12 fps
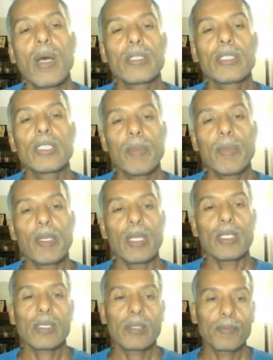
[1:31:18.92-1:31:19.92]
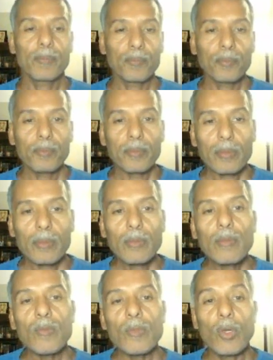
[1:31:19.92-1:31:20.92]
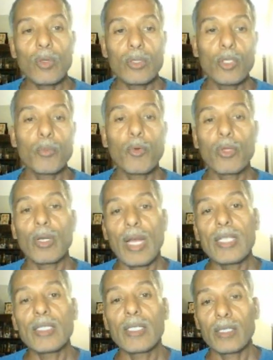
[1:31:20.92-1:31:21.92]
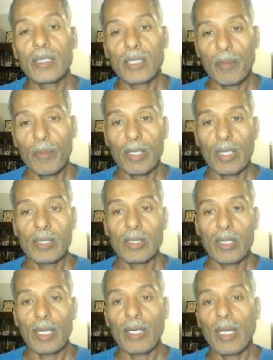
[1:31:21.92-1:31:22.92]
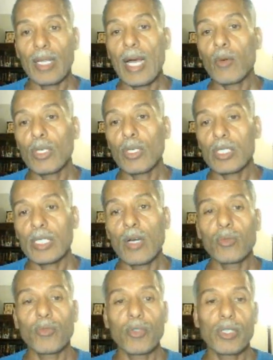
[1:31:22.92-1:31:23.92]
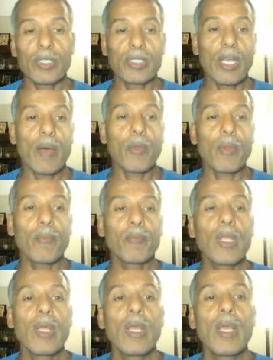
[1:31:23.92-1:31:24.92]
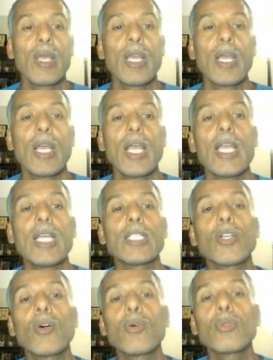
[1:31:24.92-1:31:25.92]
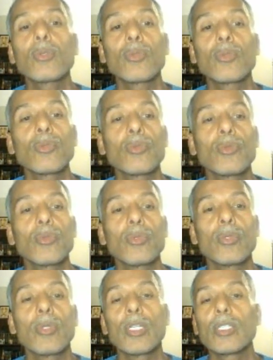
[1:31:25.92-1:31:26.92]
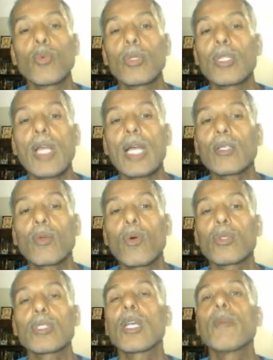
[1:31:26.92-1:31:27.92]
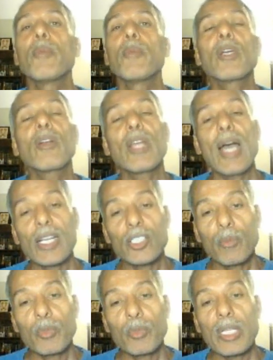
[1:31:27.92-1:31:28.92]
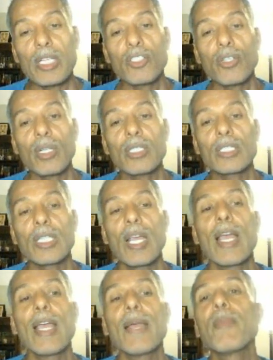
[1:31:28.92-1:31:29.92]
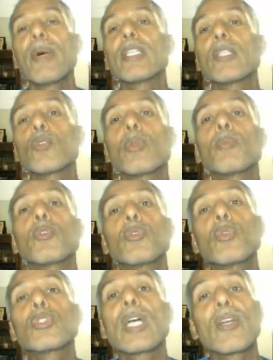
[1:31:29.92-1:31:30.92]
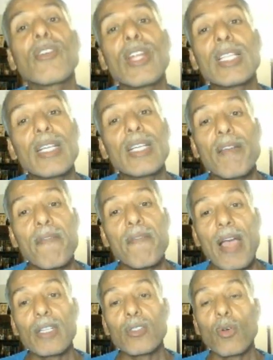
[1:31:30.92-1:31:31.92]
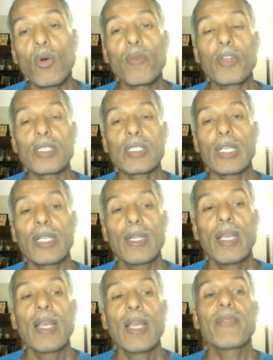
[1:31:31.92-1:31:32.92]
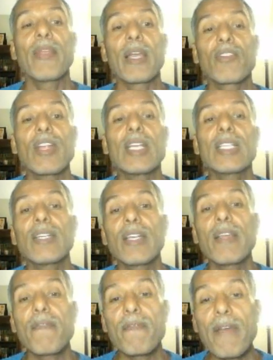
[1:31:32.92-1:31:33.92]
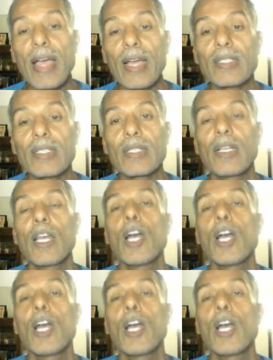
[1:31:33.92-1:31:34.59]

stimulus, or depolarizing stimulus, like a louder sound, for example, it will not cause bigger action potentials, but it will produce a greater effect, obviously. The greater effect